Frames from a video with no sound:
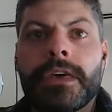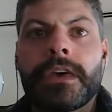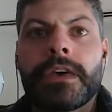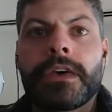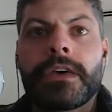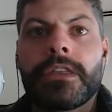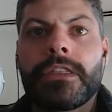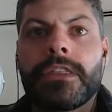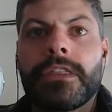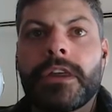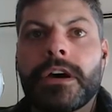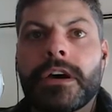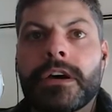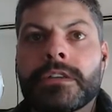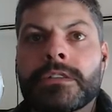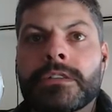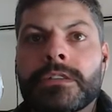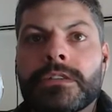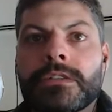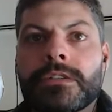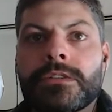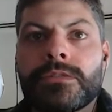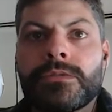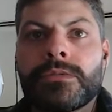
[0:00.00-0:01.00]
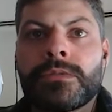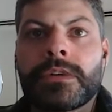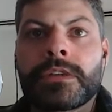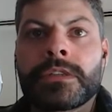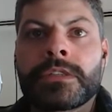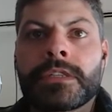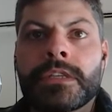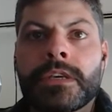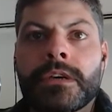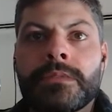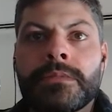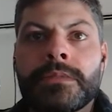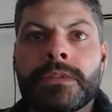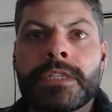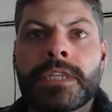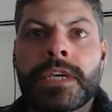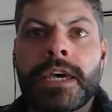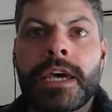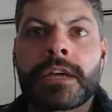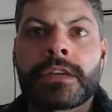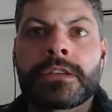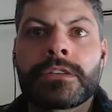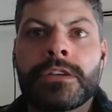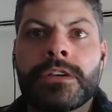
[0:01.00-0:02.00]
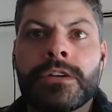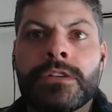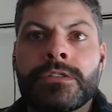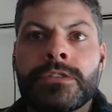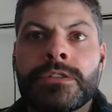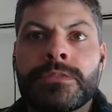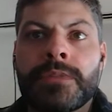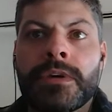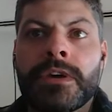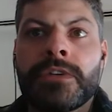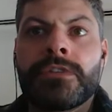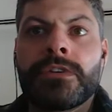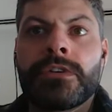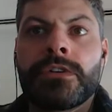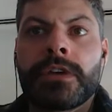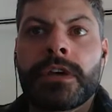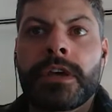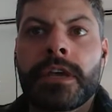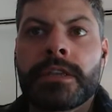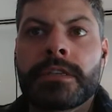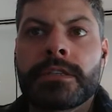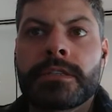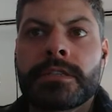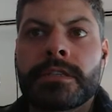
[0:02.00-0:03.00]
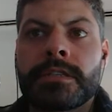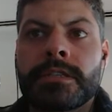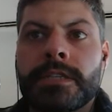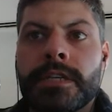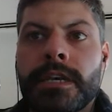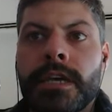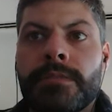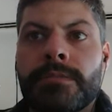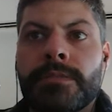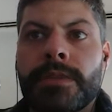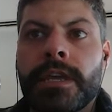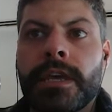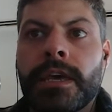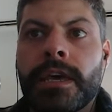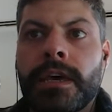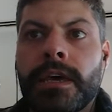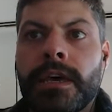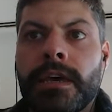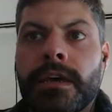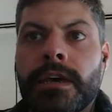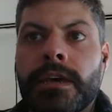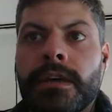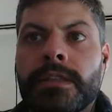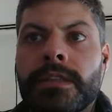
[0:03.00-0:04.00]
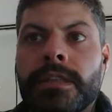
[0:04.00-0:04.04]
Thus, while some intact nodes may vote against a statement A